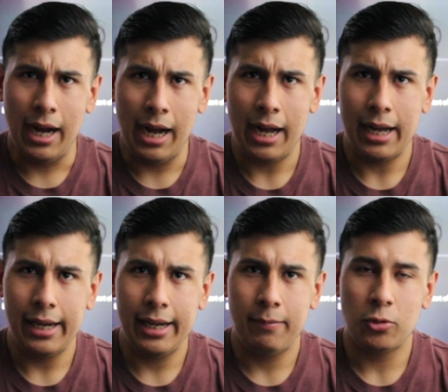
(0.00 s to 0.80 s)

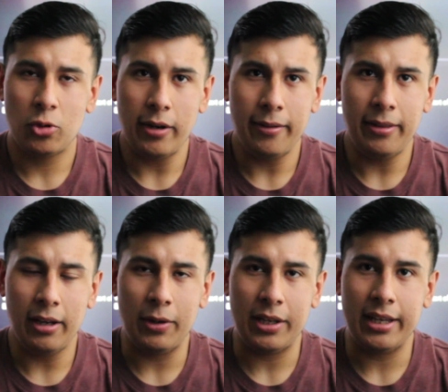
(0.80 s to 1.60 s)
I'm trying to think if
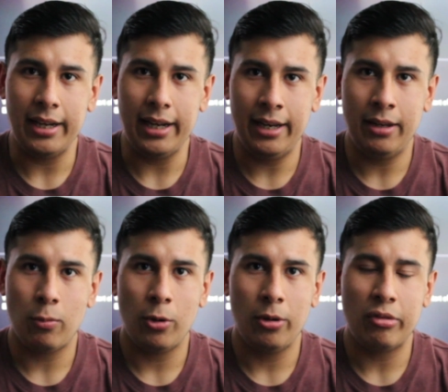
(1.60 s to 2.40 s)
we get any
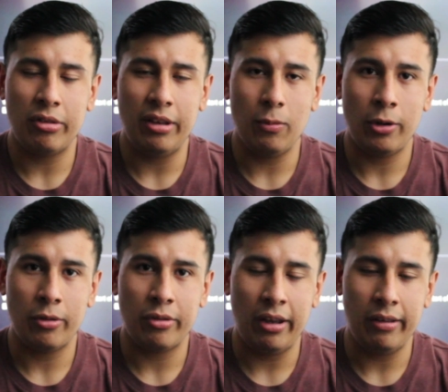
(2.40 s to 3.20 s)
real real
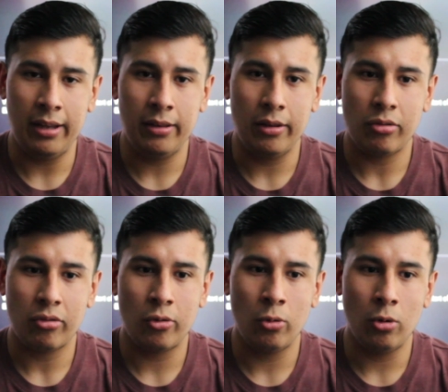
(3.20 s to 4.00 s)
scenes in the
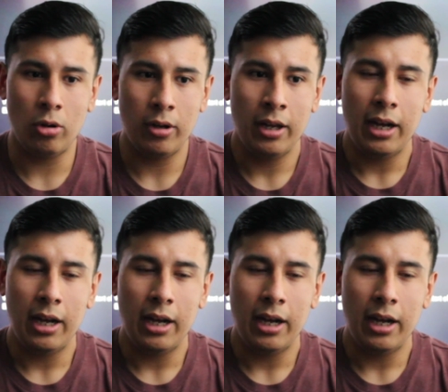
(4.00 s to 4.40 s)
school.